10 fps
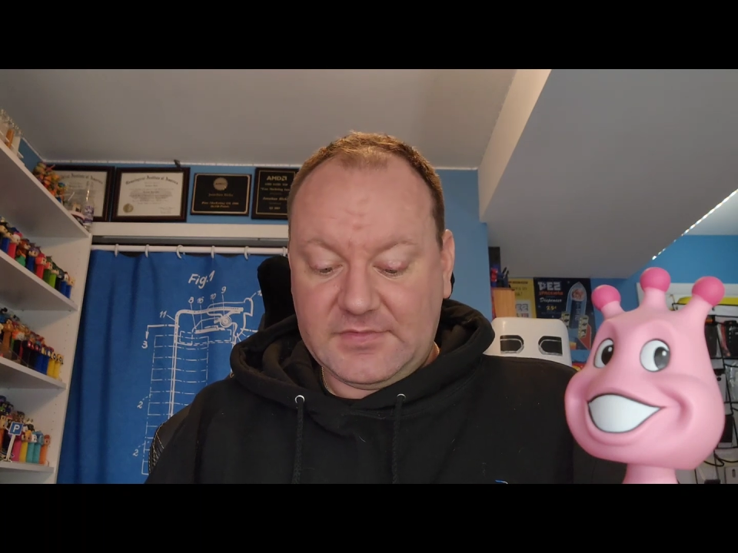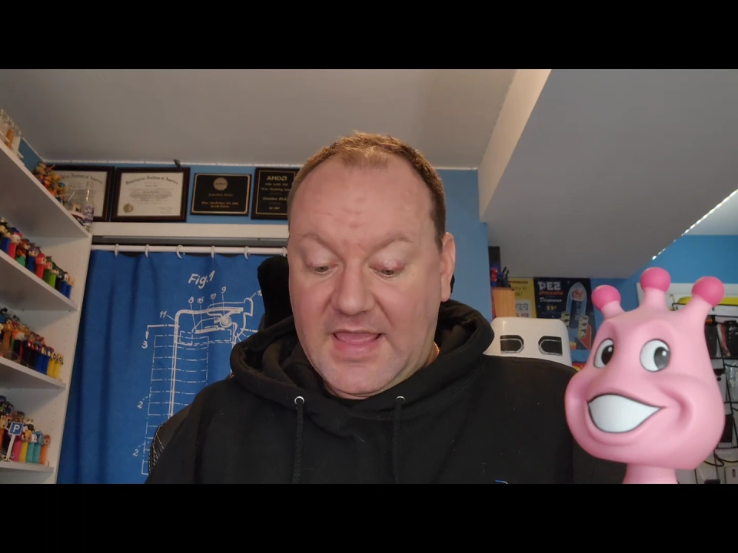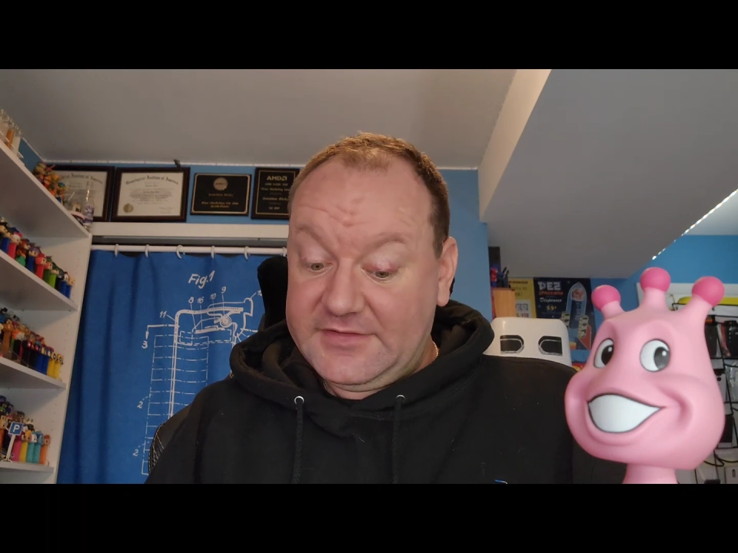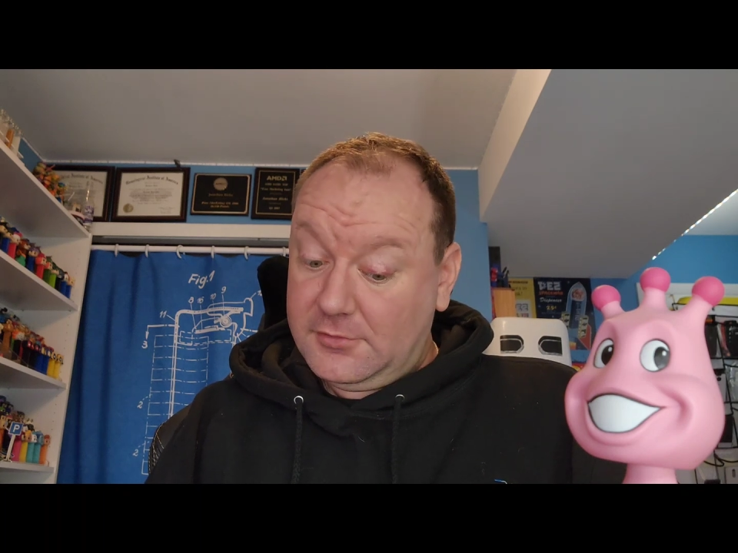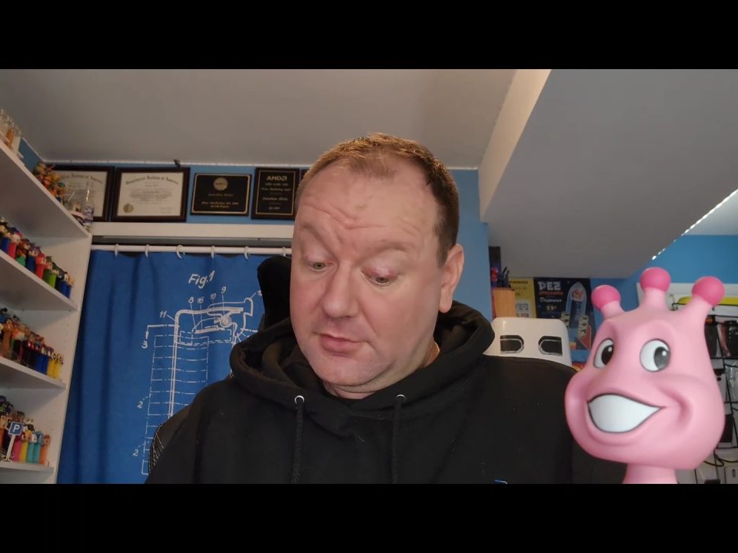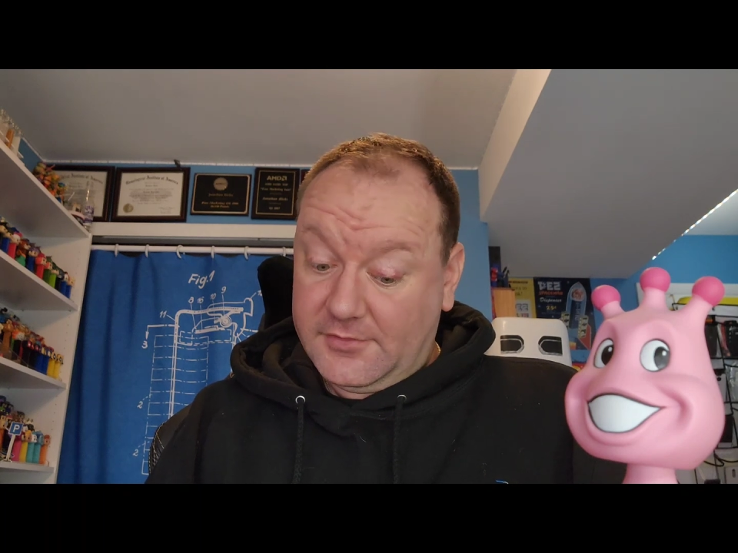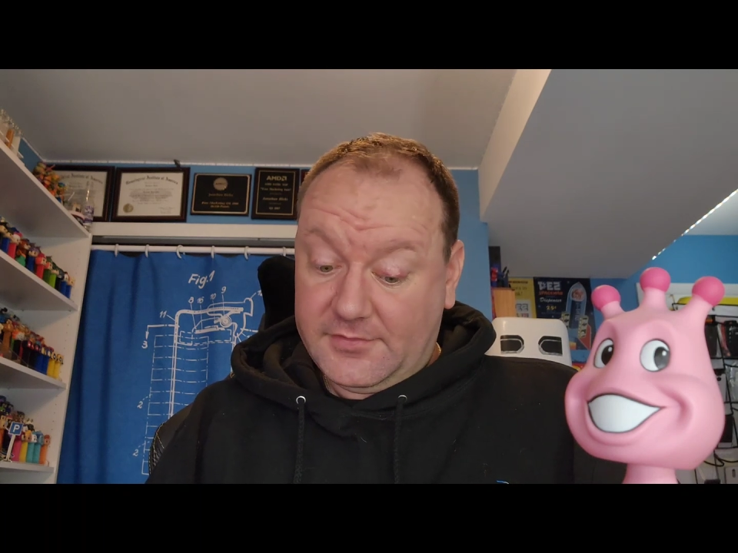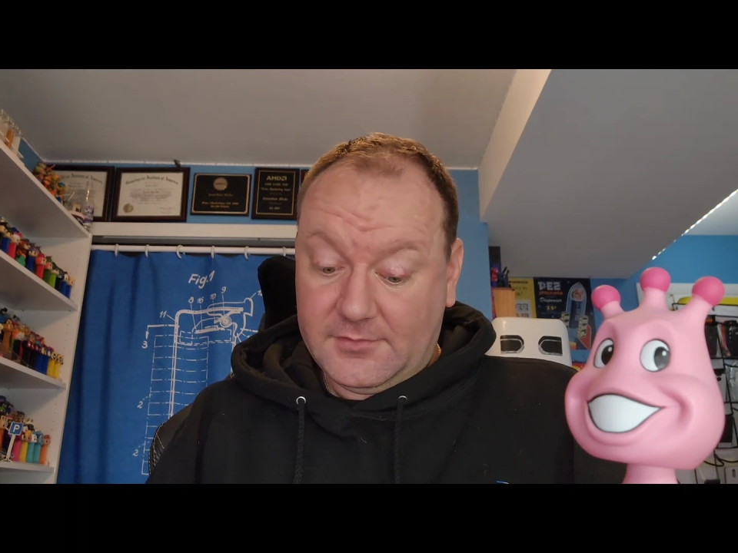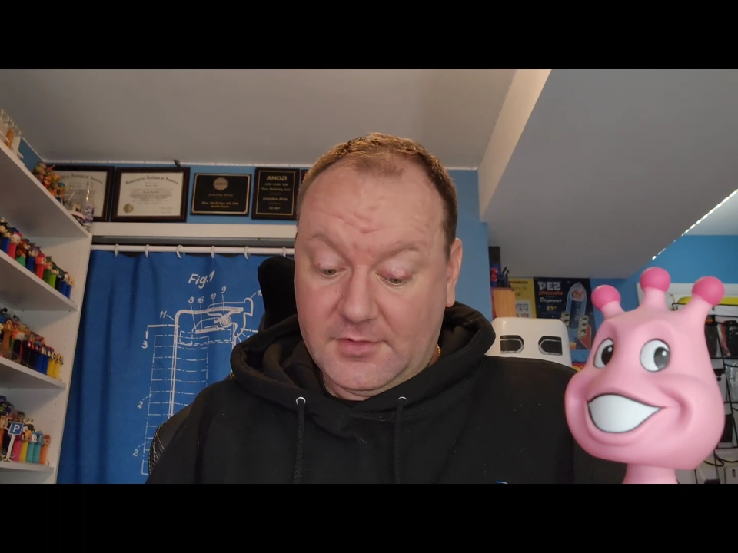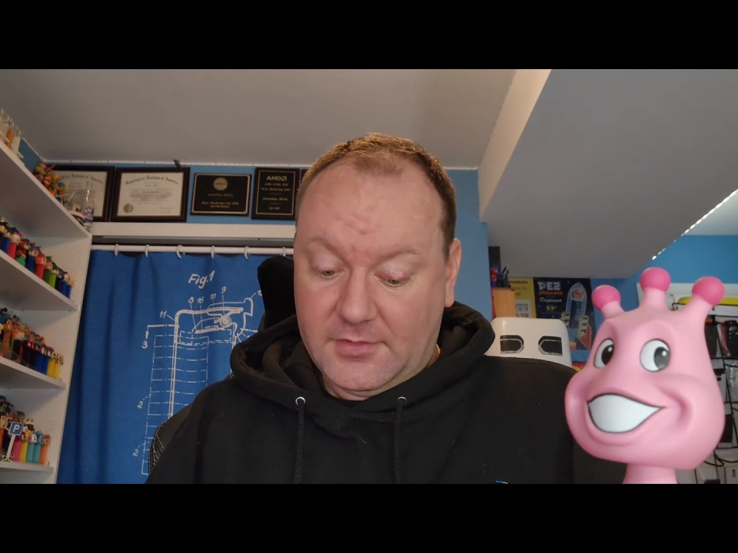not
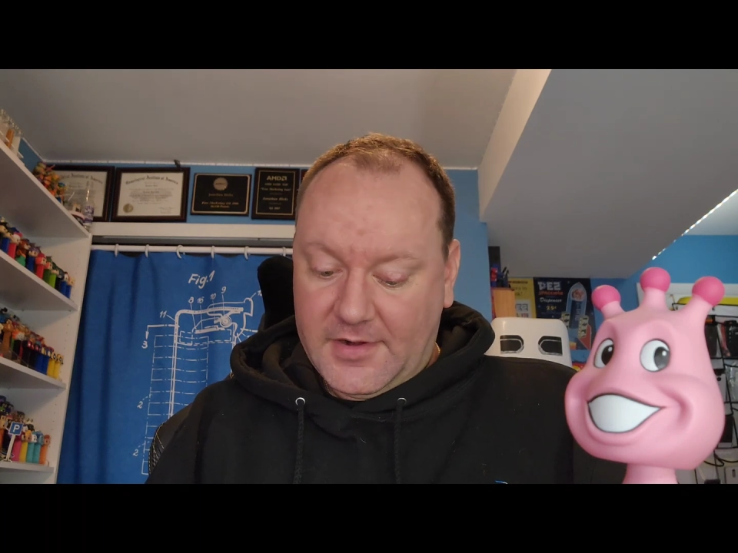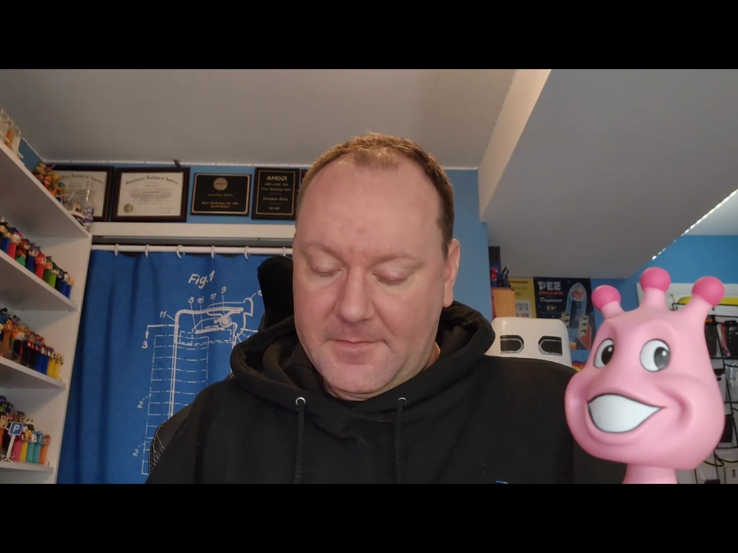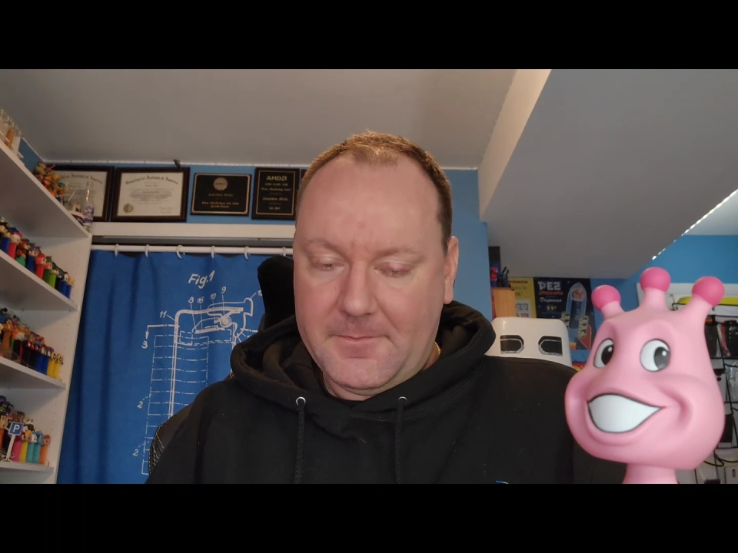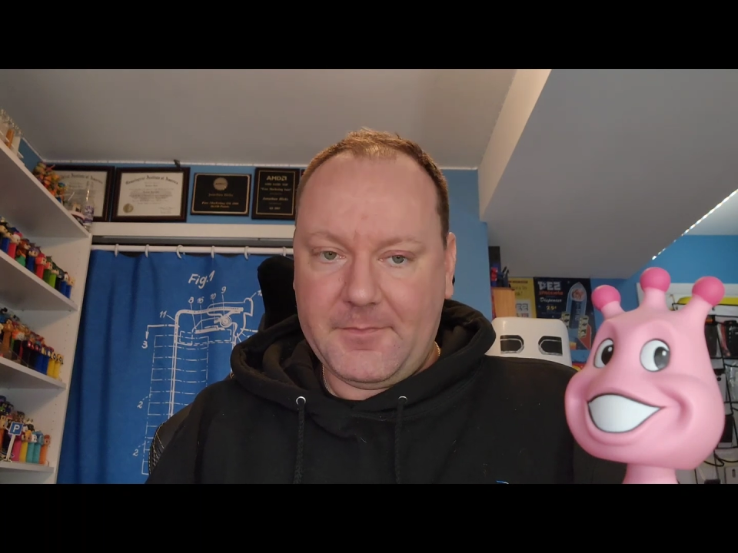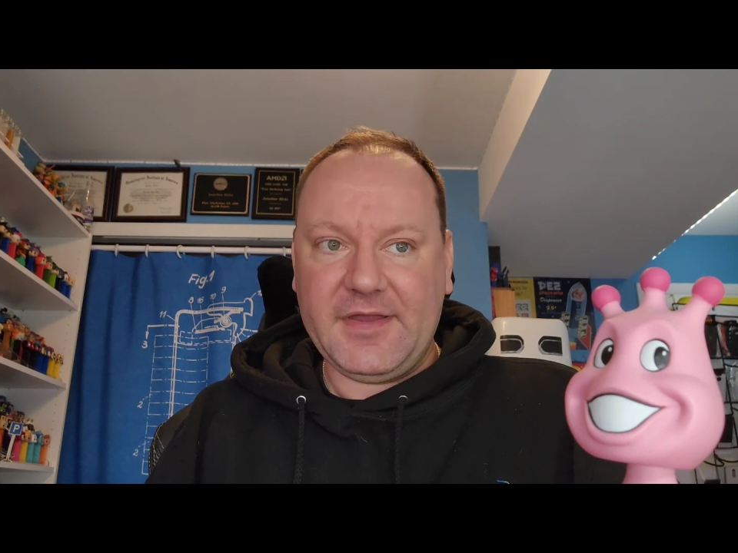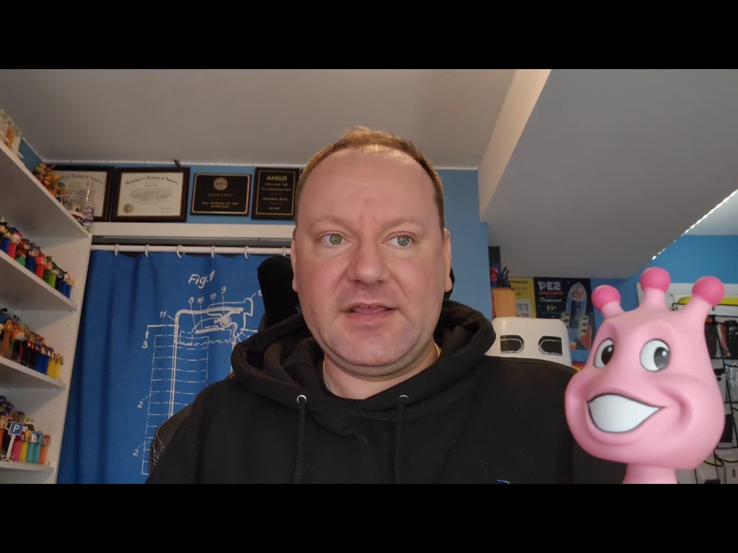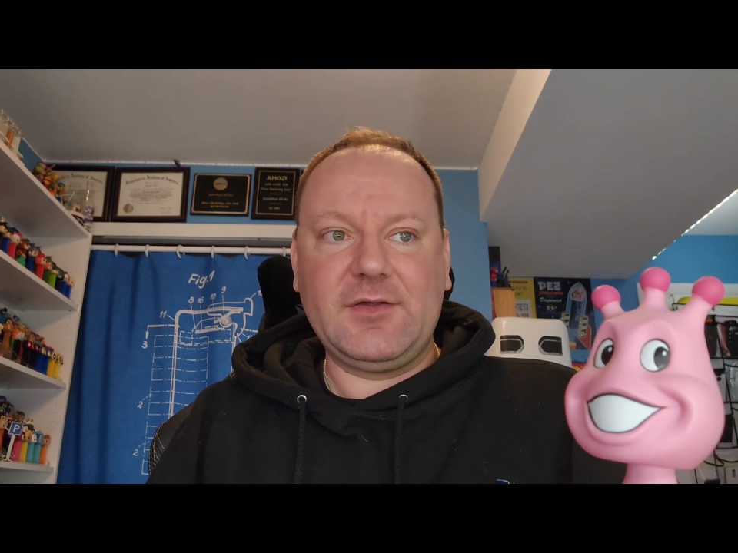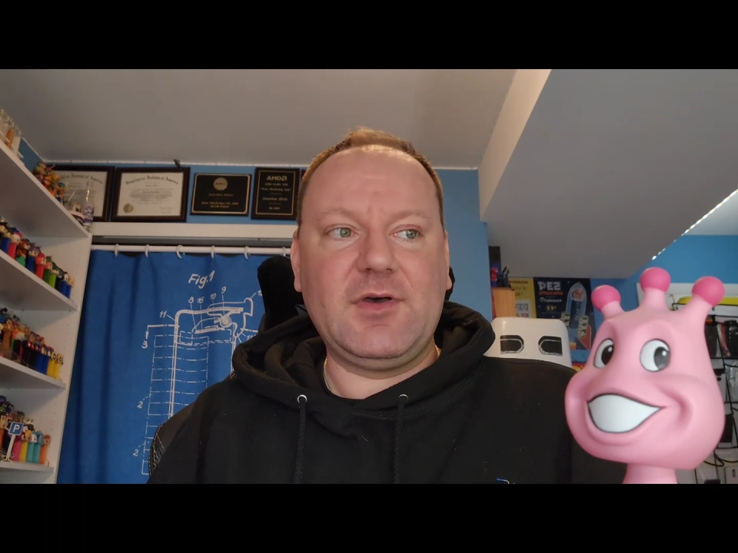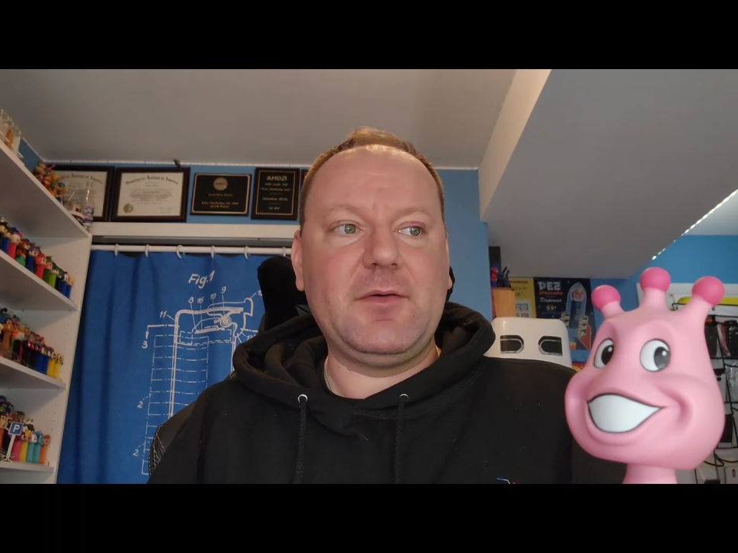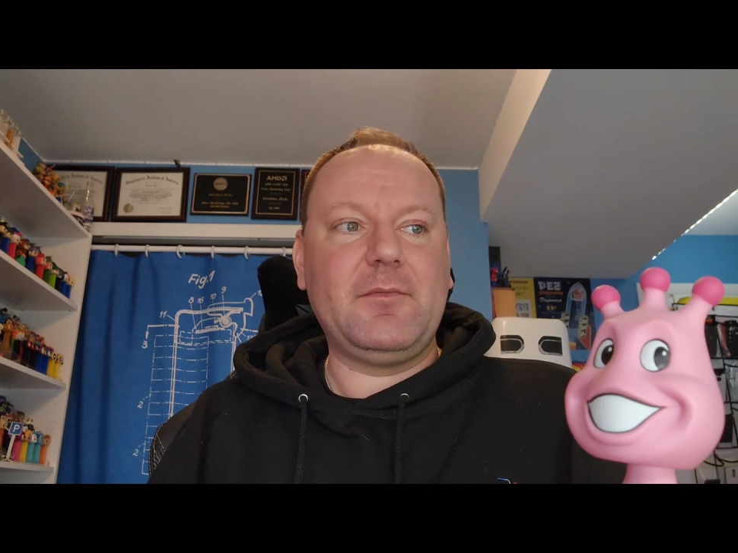north. All right. But you
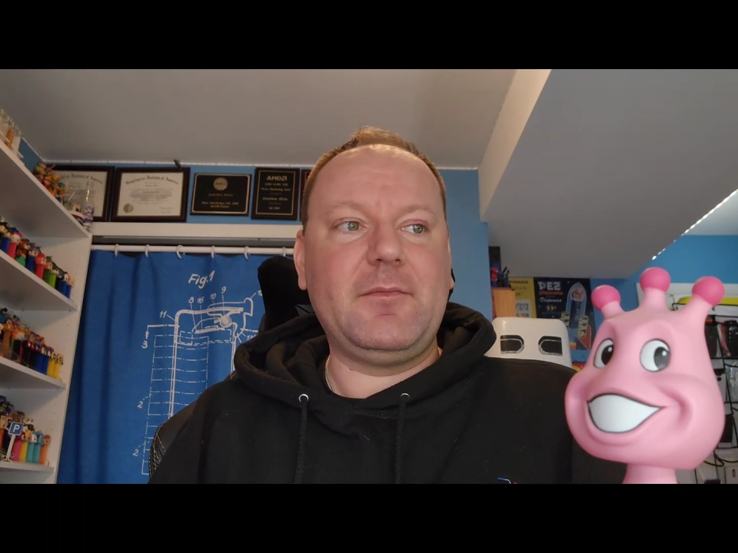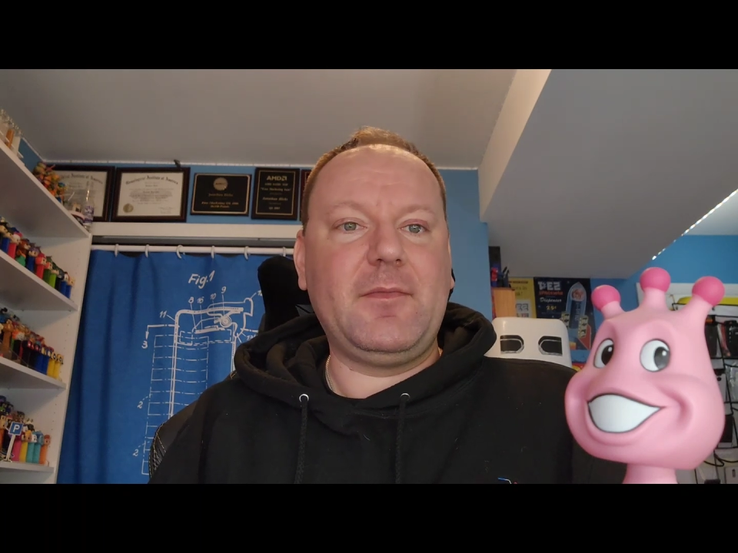know what?